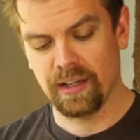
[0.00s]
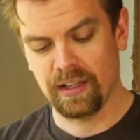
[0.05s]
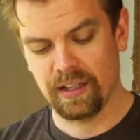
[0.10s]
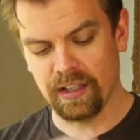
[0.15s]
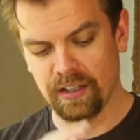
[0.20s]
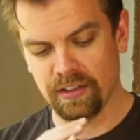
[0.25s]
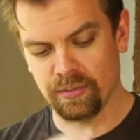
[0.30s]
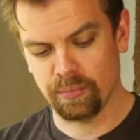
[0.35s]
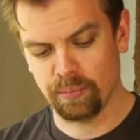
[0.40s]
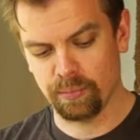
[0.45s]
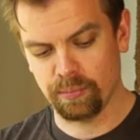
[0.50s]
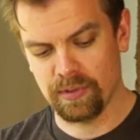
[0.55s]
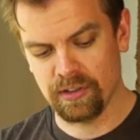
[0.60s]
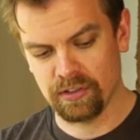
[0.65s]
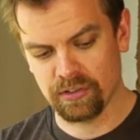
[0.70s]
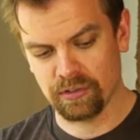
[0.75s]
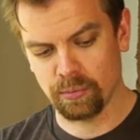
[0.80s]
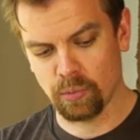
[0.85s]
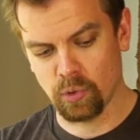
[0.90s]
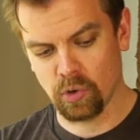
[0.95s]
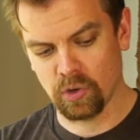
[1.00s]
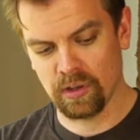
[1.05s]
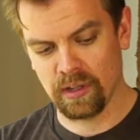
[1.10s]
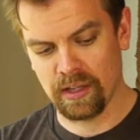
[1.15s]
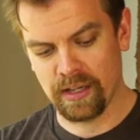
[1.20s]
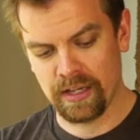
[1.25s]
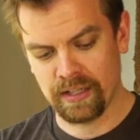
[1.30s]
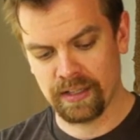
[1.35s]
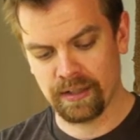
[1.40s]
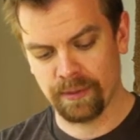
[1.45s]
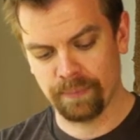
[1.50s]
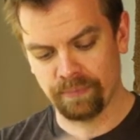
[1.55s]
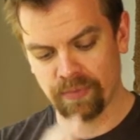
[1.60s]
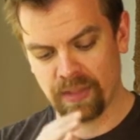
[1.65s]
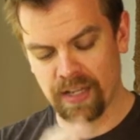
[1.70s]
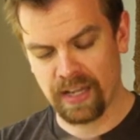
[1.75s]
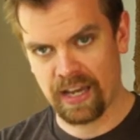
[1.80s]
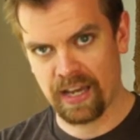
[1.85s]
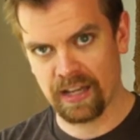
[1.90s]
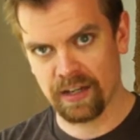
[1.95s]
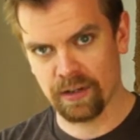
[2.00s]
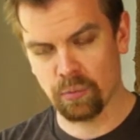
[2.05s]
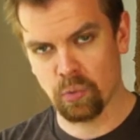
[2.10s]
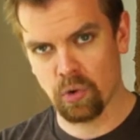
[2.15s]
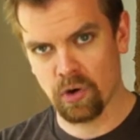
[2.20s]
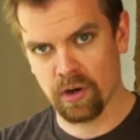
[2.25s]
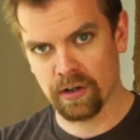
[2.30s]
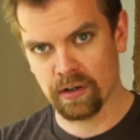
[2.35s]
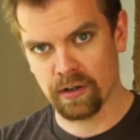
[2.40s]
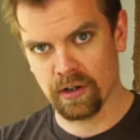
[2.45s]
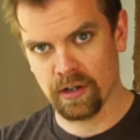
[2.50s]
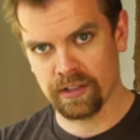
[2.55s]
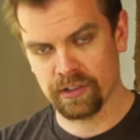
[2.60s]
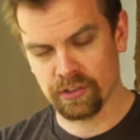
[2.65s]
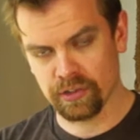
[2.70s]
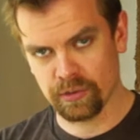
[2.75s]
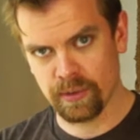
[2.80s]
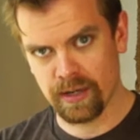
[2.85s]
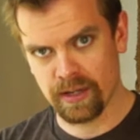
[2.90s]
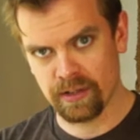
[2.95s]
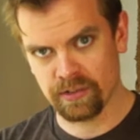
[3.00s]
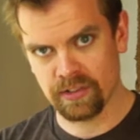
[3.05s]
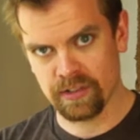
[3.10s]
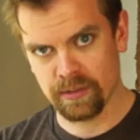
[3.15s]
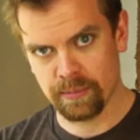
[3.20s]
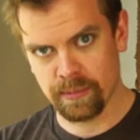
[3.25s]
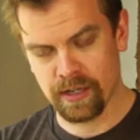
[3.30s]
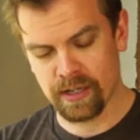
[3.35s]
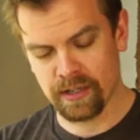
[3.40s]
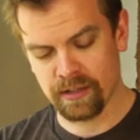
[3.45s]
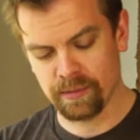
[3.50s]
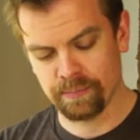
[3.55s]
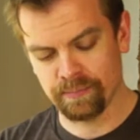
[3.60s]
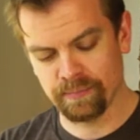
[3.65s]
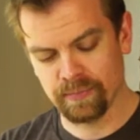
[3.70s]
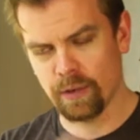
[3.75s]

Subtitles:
This is more like added water onto grounds at the bottom.